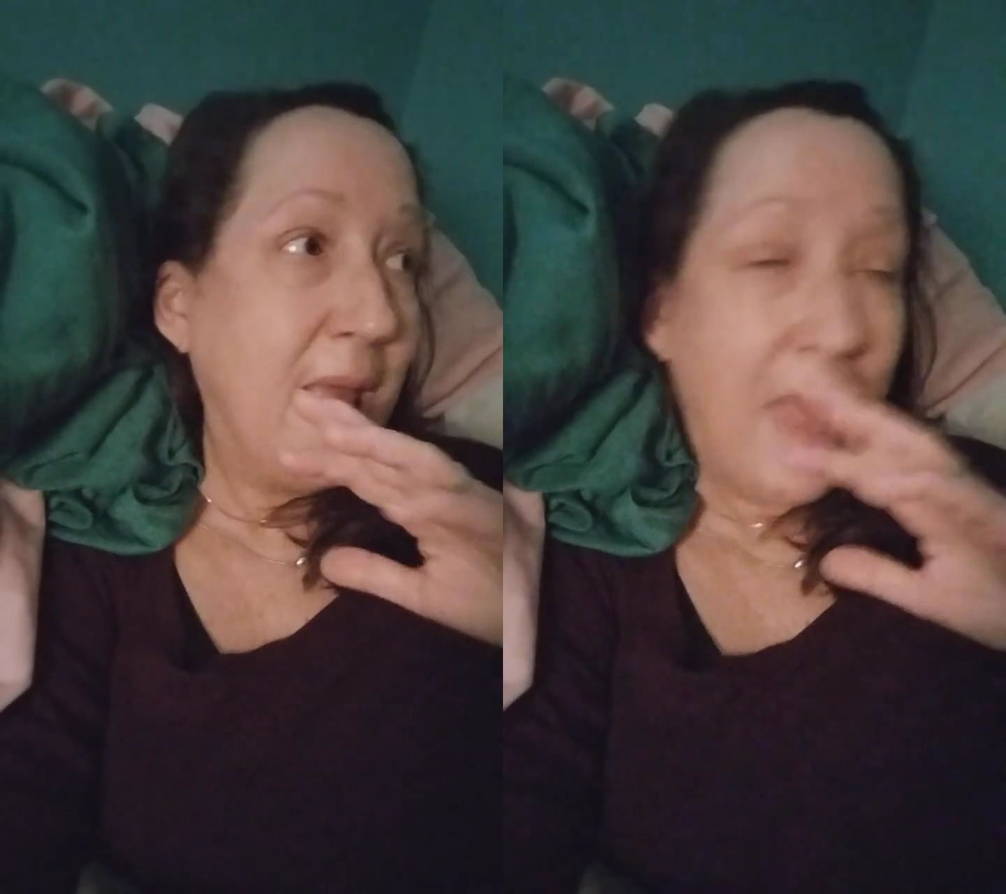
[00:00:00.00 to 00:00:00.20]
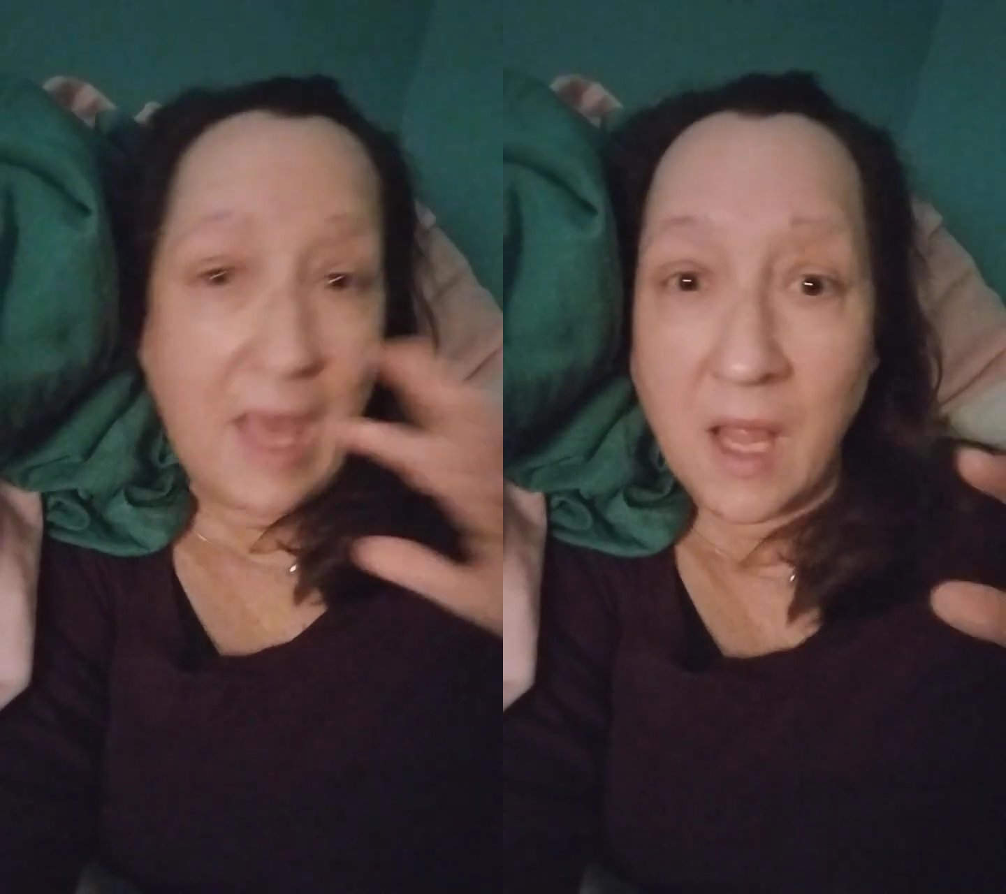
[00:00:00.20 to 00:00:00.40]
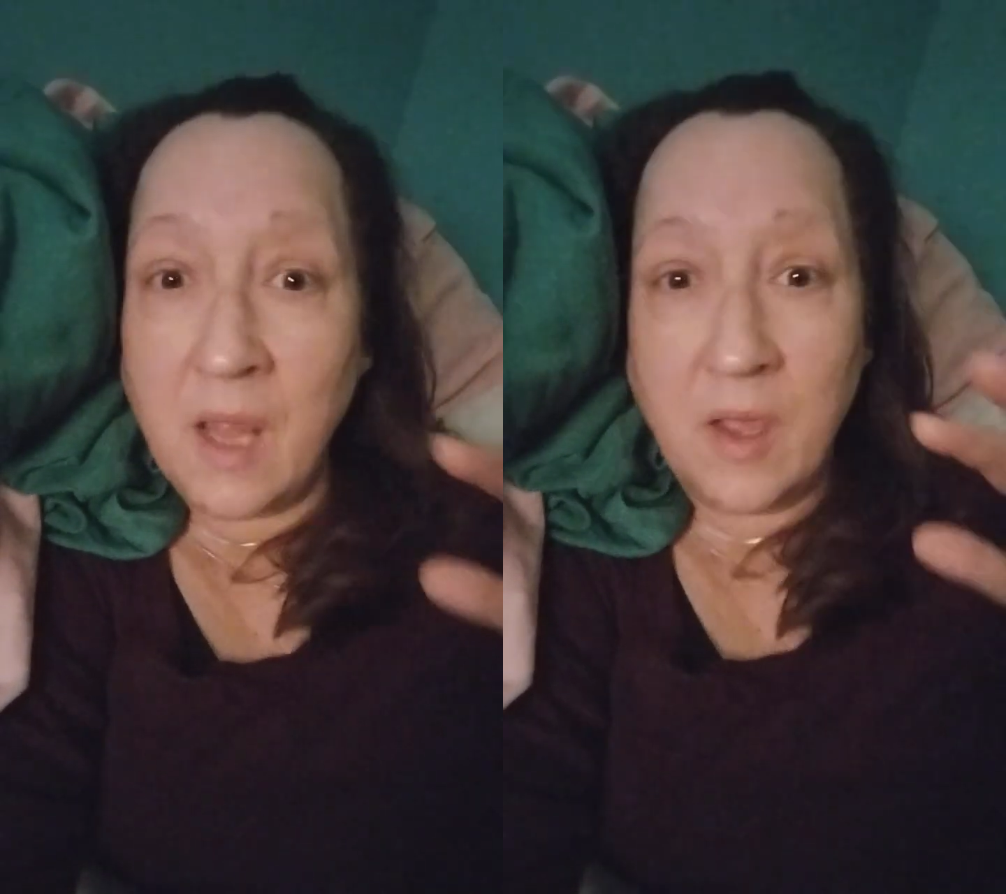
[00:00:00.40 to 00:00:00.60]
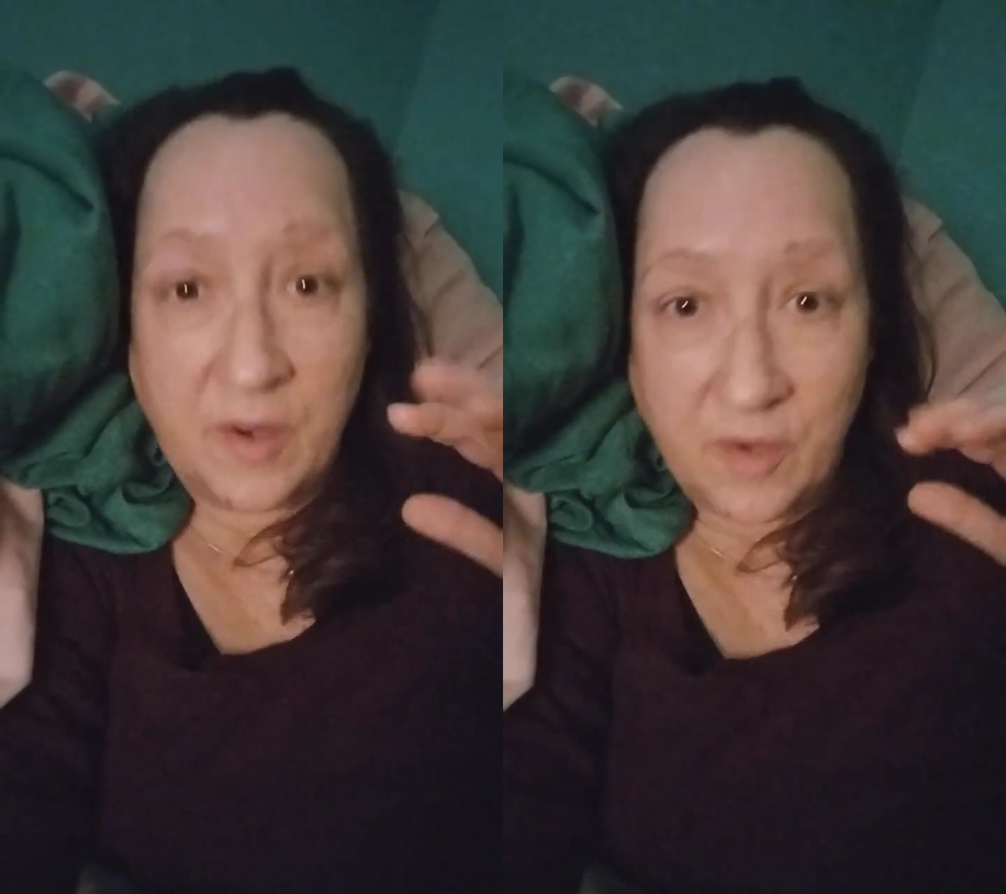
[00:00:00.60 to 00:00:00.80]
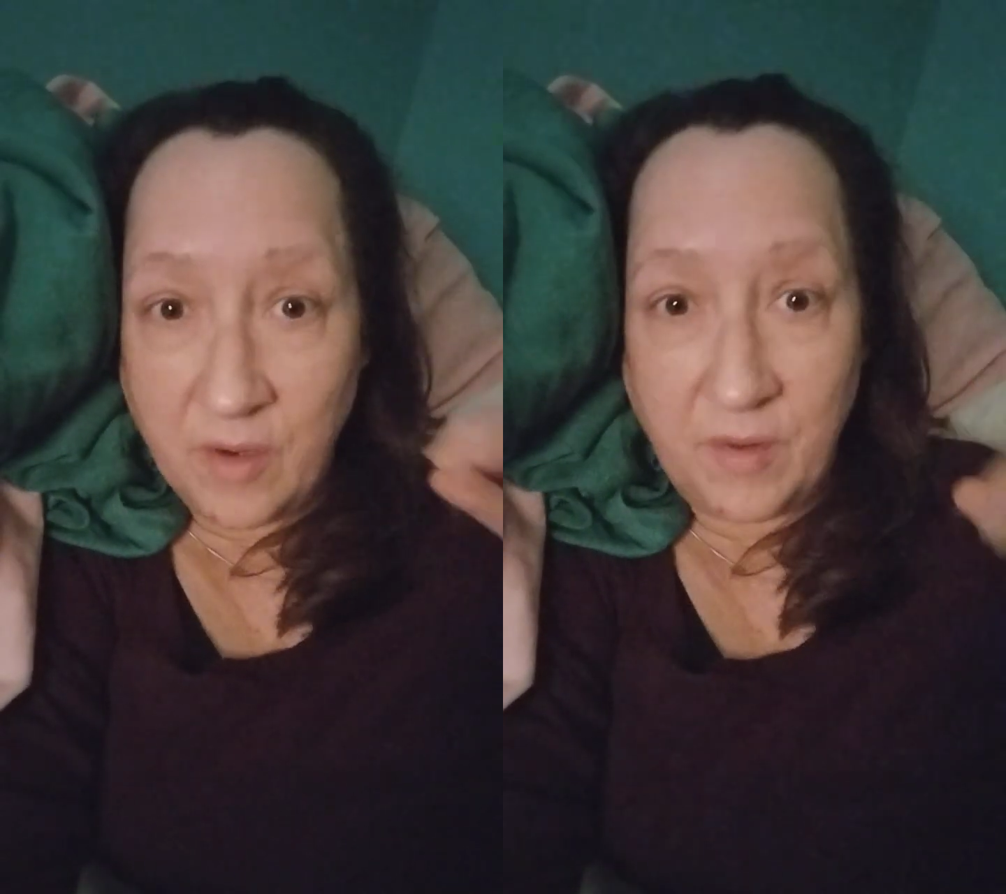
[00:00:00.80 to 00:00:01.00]
Hell
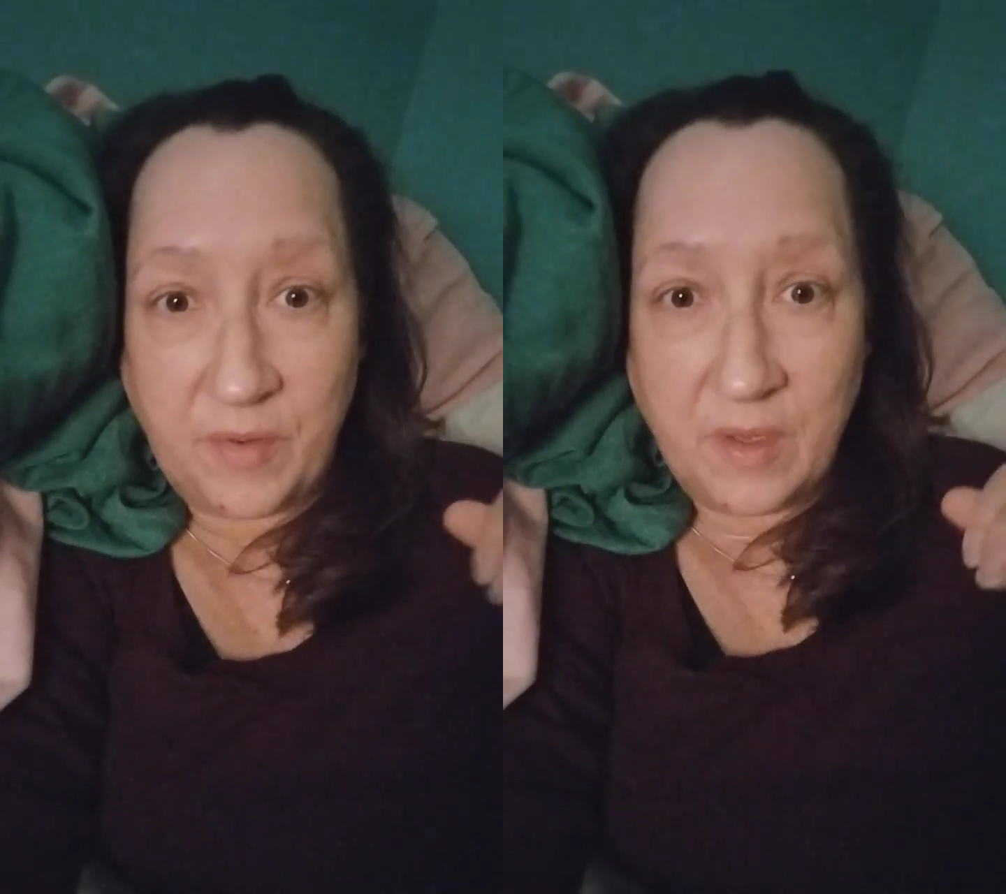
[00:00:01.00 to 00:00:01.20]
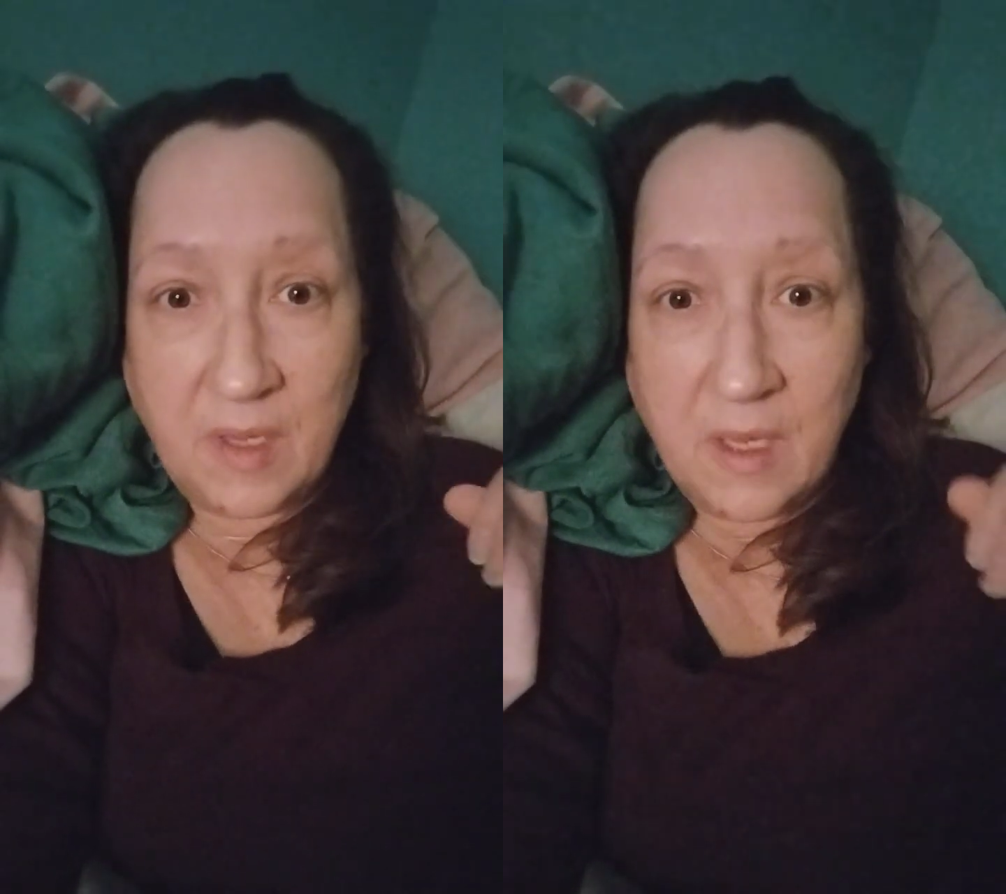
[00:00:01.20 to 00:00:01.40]
on earth.